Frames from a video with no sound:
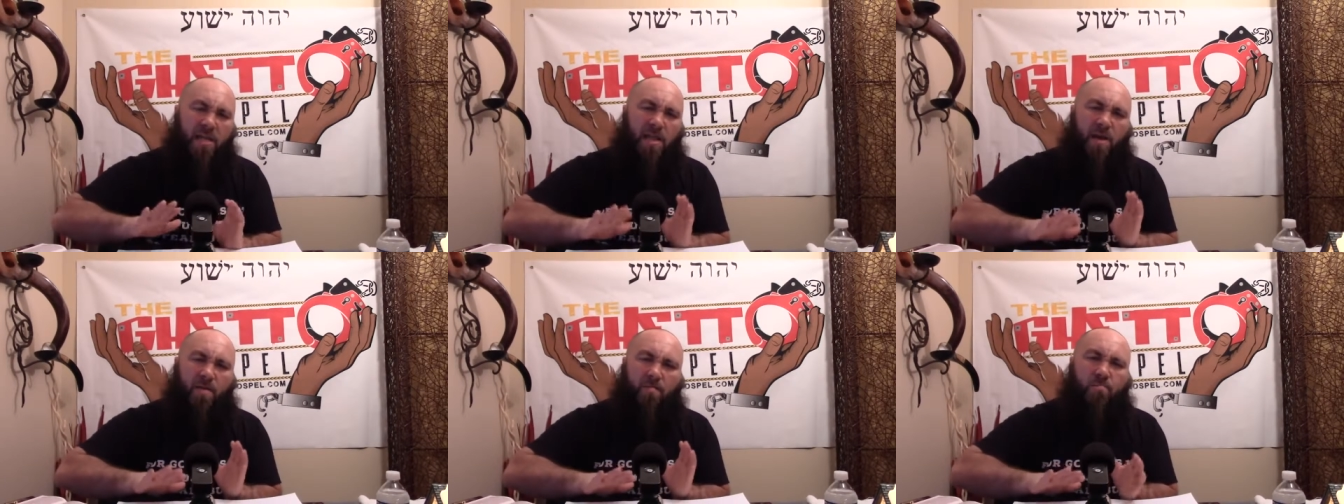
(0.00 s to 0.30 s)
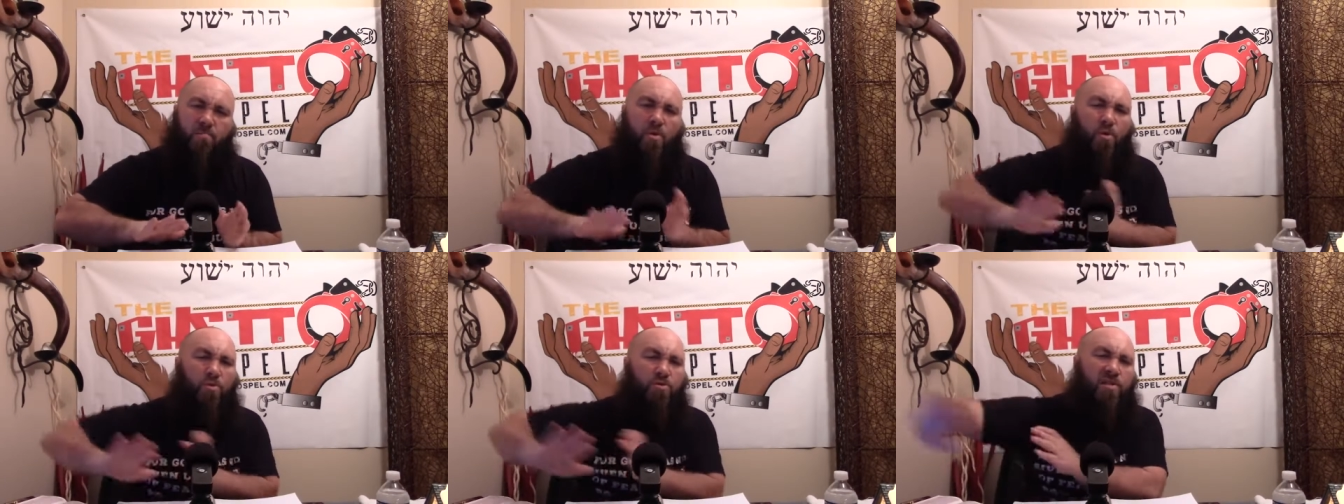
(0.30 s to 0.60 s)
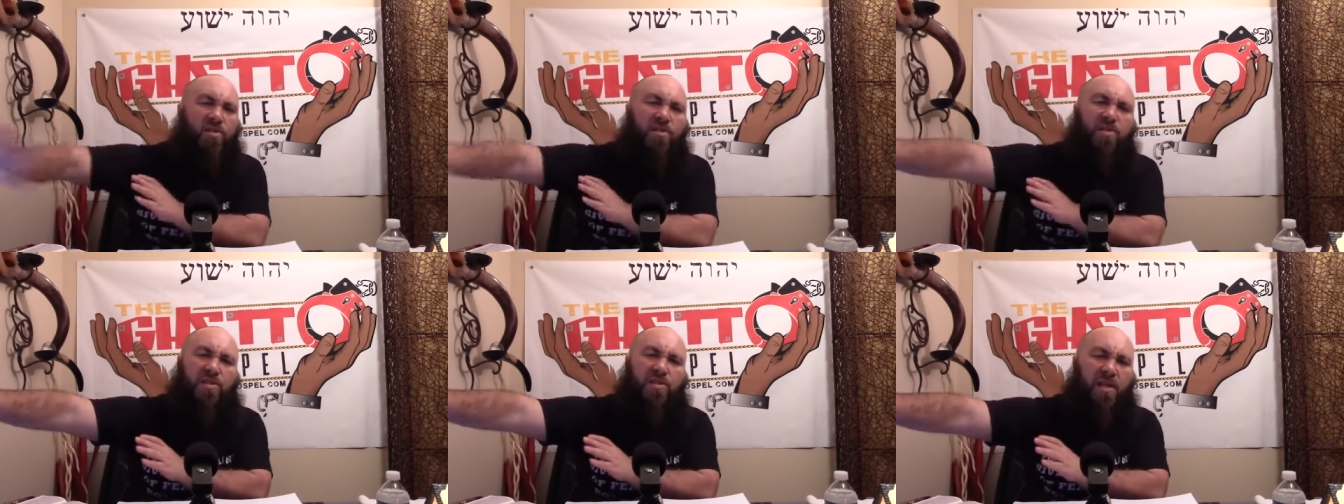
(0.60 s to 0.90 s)
that
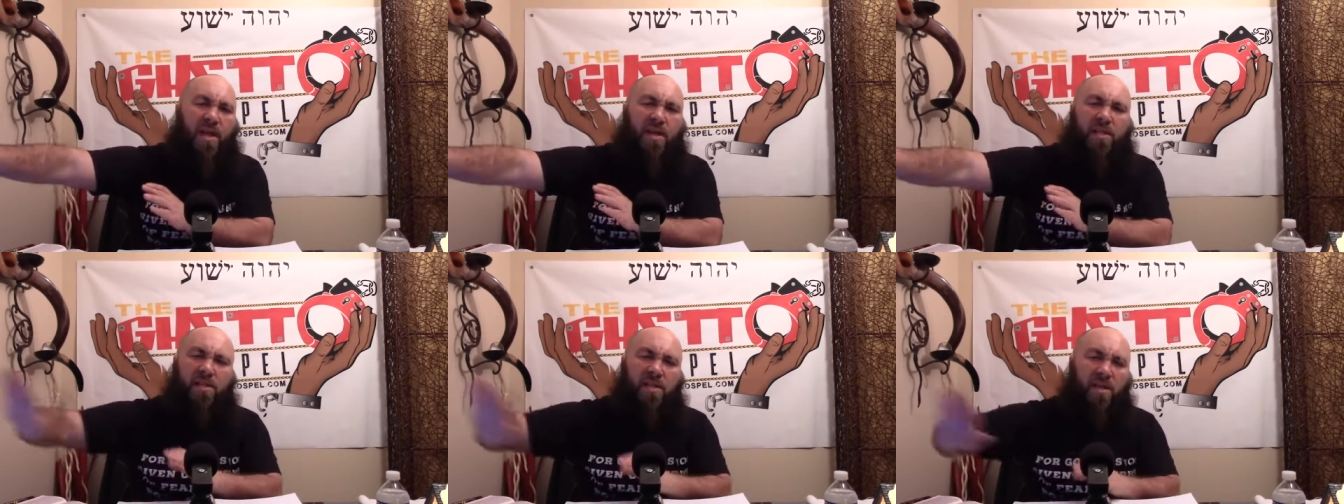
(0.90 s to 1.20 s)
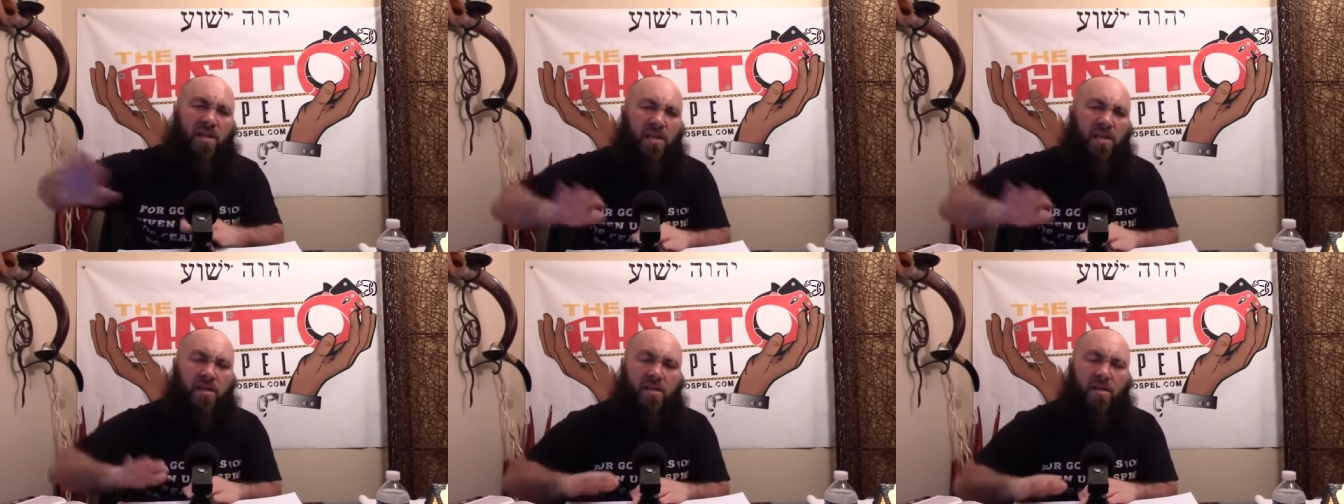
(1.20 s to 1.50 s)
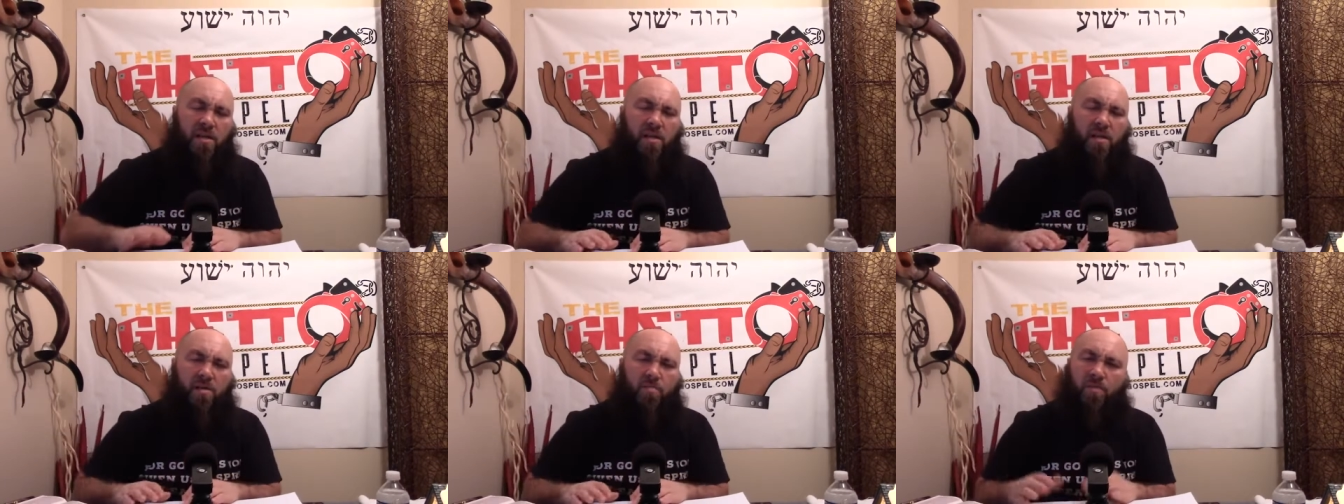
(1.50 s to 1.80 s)
Moses sent
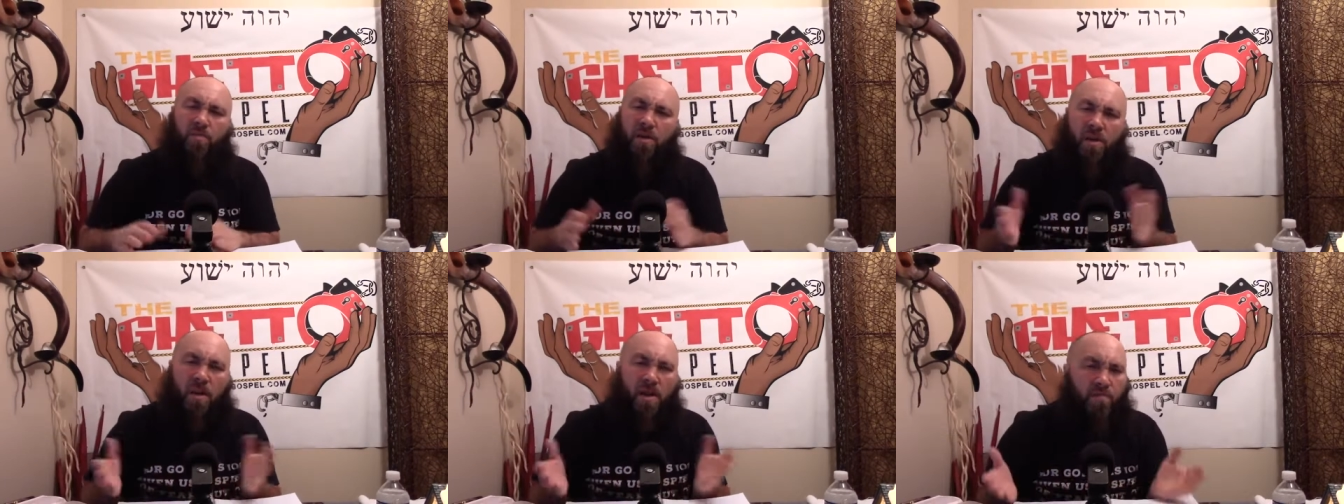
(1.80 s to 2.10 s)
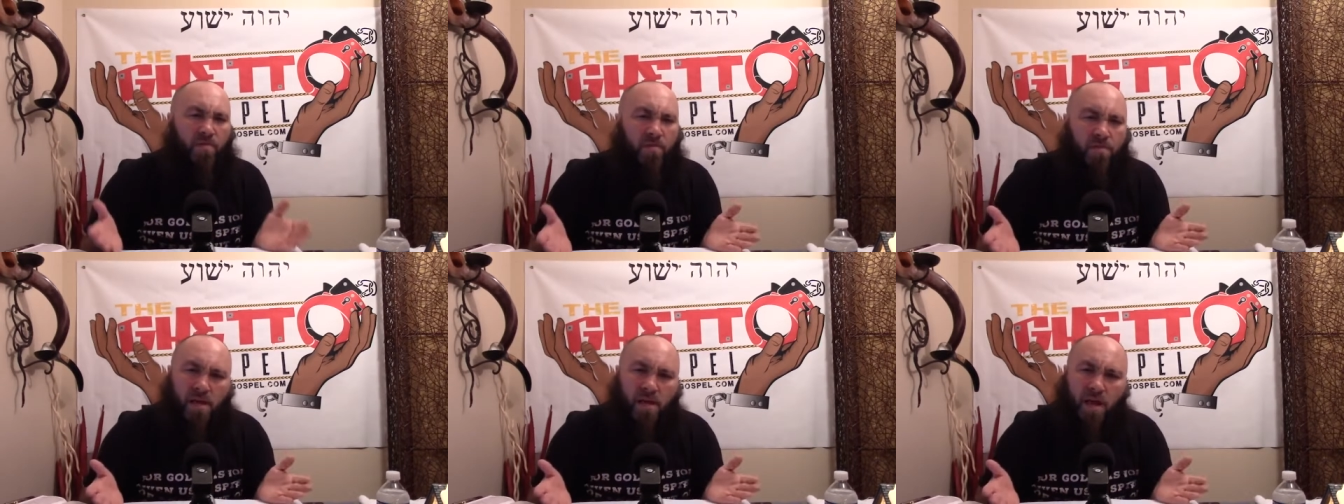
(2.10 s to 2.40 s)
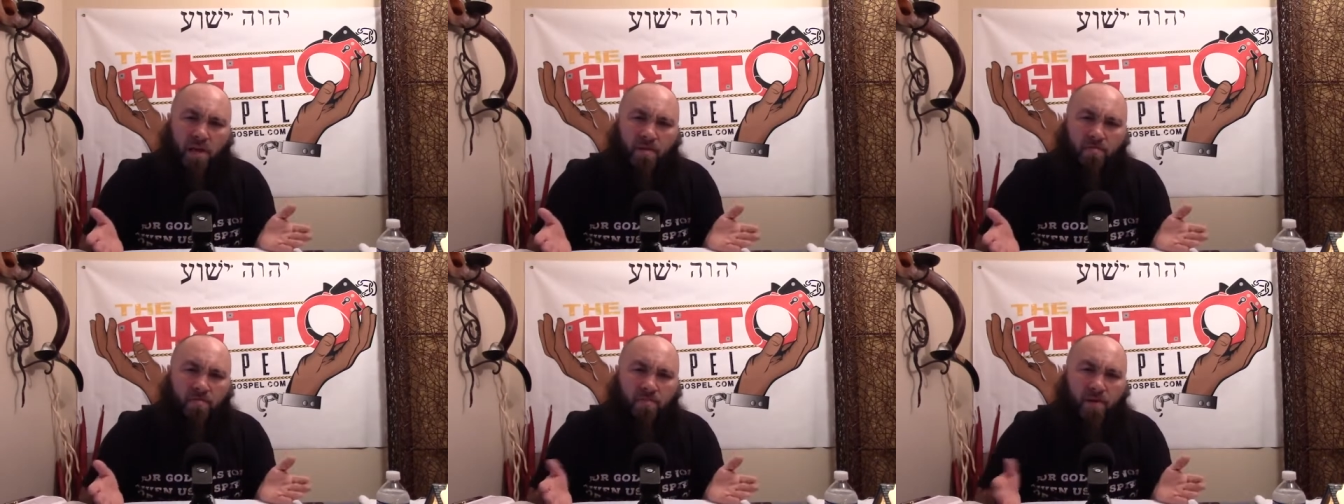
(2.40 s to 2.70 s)
in, but never
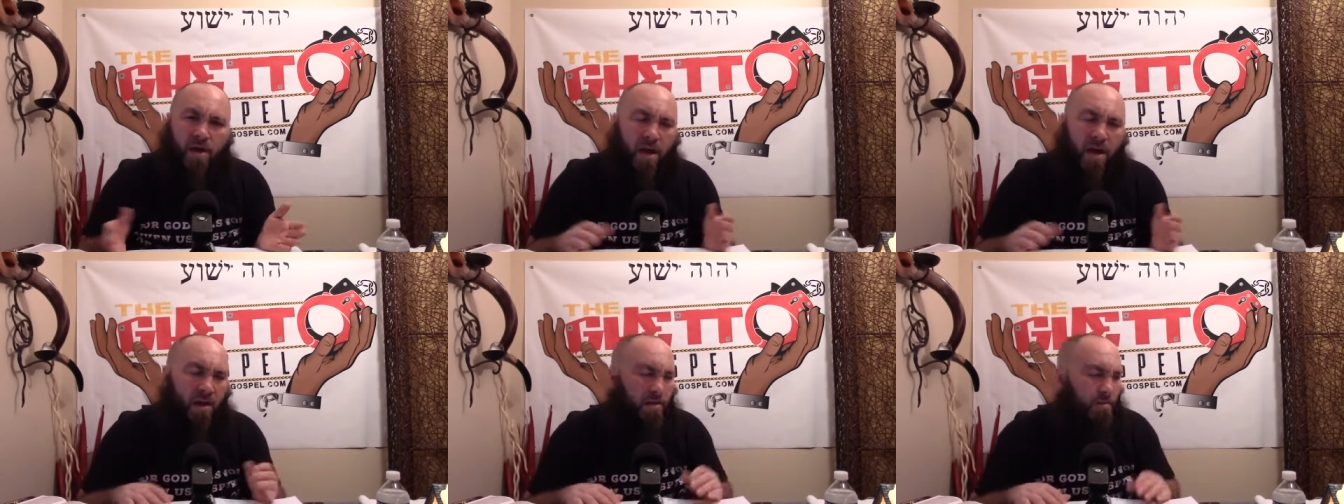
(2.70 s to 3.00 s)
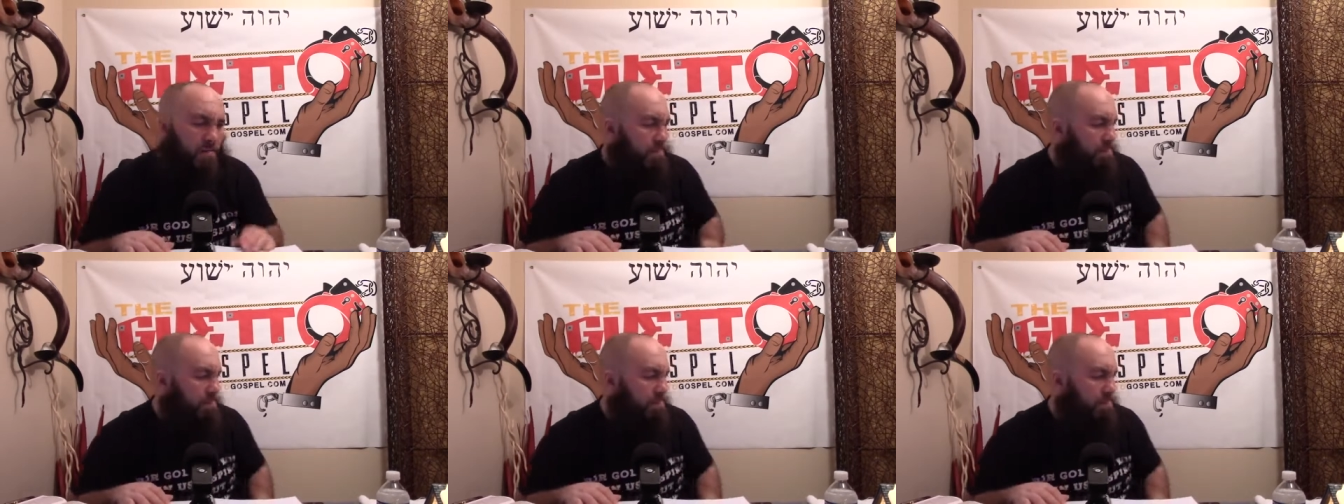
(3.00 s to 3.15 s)
came back.